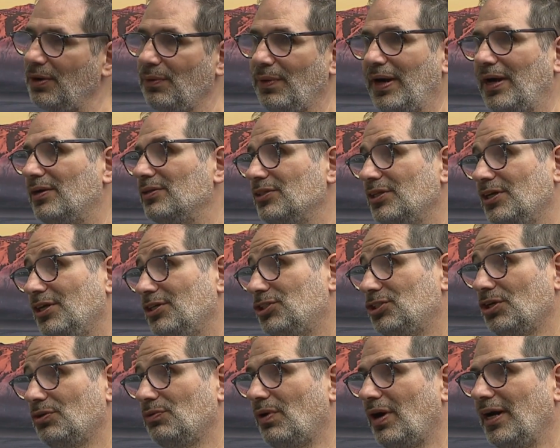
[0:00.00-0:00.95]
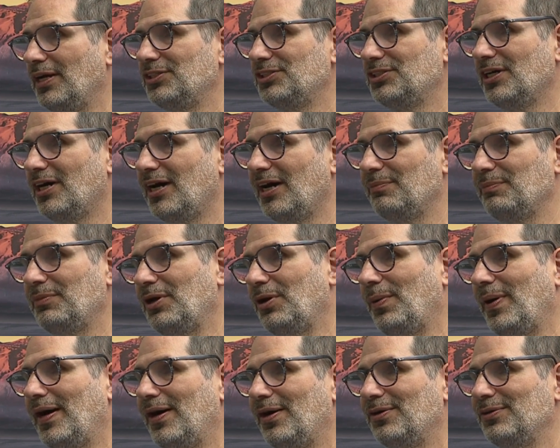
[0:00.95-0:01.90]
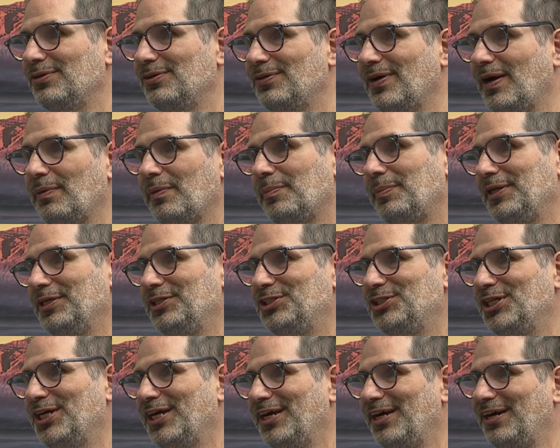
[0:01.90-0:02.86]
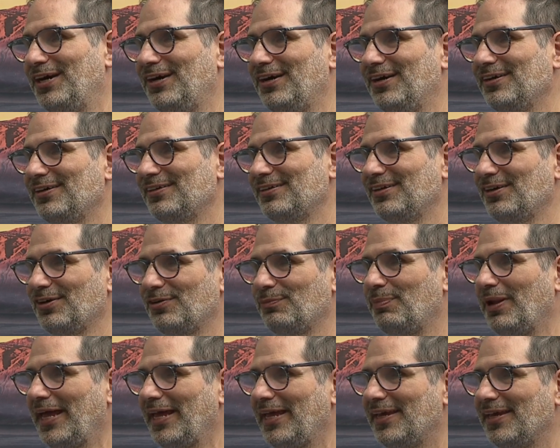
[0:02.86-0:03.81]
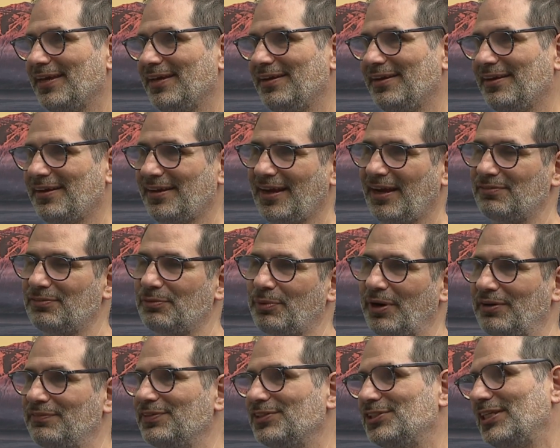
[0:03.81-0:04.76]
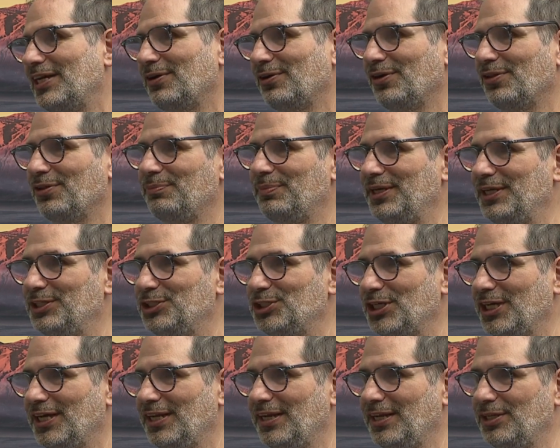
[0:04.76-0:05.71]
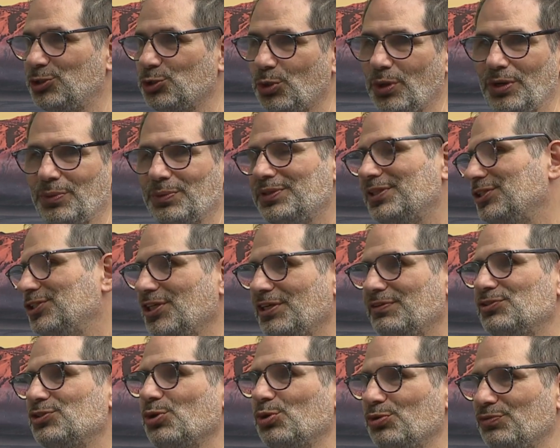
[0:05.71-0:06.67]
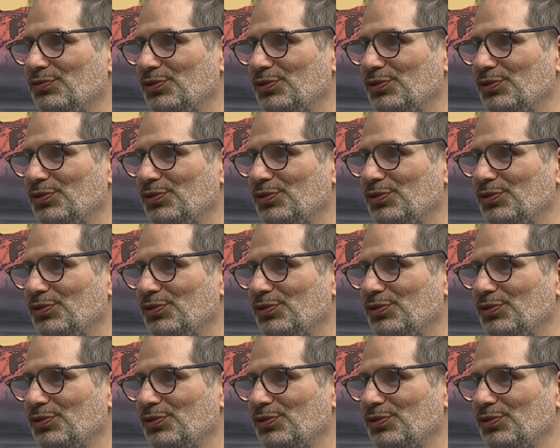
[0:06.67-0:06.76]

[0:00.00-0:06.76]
around uh, sunrise time, go out, grab a beach chair, a blanket, have a breakfast out on the beach and enjoy it with the safe solar